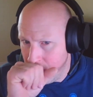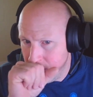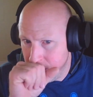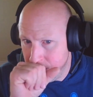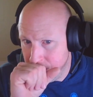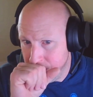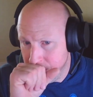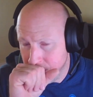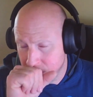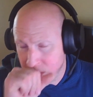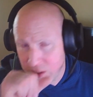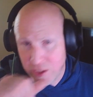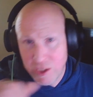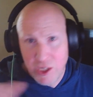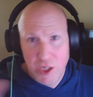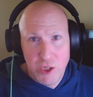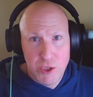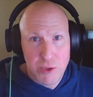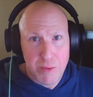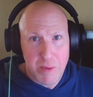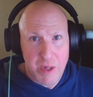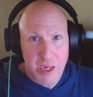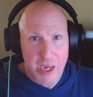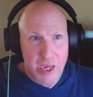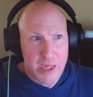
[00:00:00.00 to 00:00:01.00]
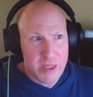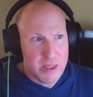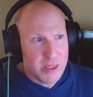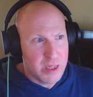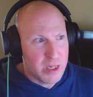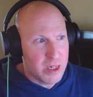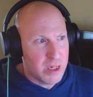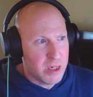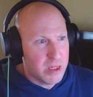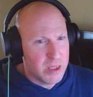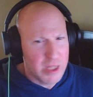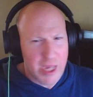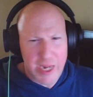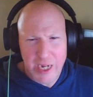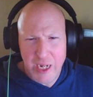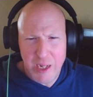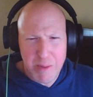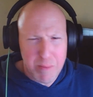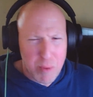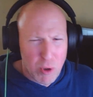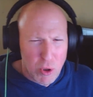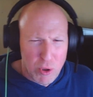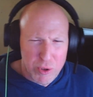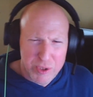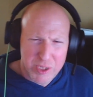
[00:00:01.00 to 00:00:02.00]
and the
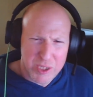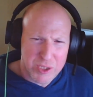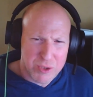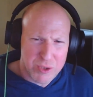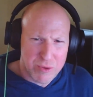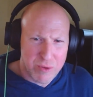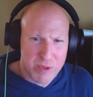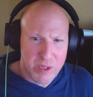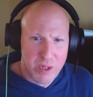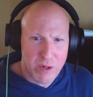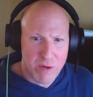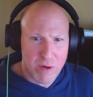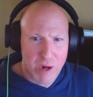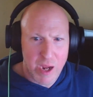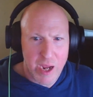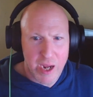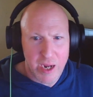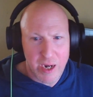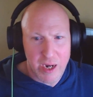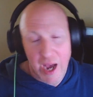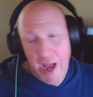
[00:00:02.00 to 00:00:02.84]
lightning bolt is really great.